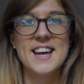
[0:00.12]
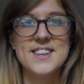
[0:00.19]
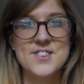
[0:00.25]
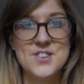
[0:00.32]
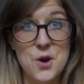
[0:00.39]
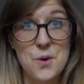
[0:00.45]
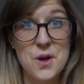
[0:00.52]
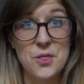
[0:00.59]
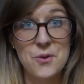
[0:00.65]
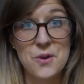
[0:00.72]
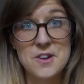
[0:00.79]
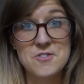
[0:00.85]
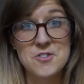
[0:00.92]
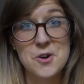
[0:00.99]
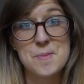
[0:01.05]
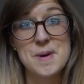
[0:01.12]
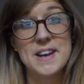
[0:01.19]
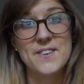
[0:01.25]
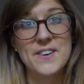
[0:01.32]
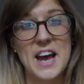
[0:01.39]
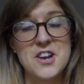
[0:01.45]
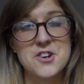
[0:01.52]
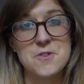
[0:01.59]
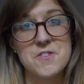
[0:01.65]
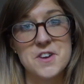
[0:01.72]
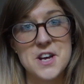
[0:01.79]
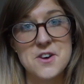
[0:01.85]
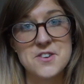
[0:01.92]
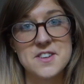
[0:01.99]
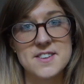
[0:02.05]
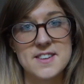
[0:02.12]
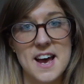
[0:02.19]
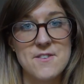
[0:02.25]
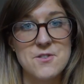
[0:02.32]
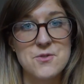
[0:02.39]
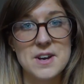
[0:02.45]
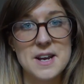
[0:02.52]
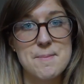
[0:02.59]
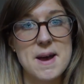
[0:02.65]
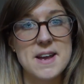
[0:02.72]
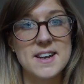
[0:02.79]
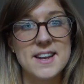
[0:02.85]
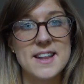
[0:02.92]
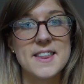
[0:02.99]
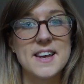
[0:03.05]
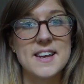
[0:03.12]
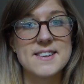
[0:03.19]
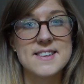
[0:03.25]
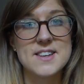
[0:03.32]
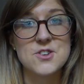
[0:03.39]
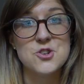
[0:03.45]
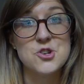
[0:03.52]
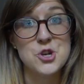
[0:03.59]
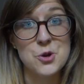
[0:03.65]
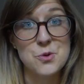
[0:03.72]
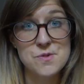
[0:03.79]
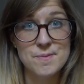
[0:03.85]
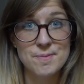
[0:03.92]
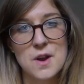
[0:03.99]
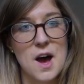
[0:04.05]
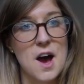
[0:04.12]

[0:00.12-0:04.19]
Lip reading: So I thought I'd film a little catch-up video since I haven't really made anything since June.